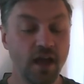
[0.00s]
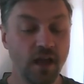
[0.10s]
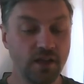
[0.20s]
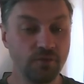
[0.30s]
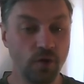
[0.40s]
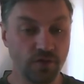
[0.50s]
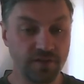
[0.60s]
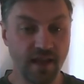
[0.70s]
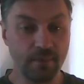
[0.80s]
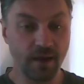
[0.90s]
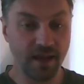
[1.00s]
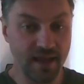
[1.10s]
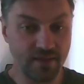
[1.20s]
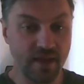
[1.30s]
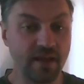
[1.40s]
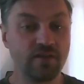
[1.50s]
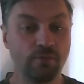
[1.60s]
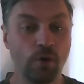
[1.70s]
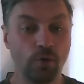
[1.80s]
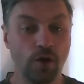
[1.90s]
you've got the table in there to
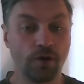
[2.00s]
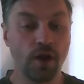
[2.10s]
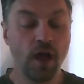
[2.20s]
roll on.